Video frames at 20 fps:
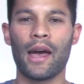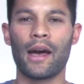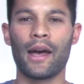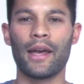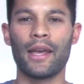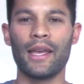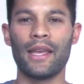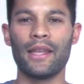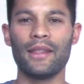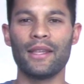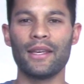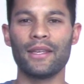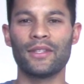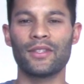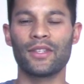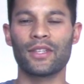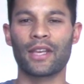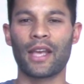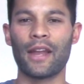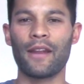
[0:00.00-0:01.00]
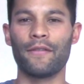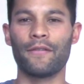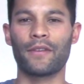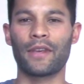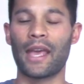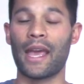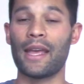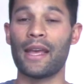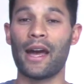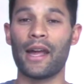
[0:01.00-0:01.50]
in this kind of
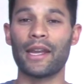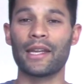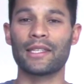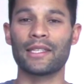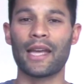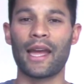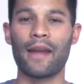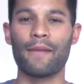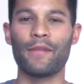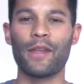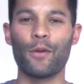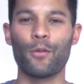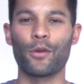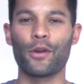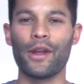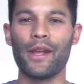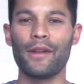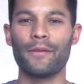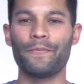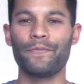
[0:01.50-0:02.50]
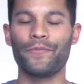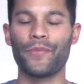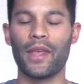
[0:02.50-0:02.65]
chaotic time that we're in.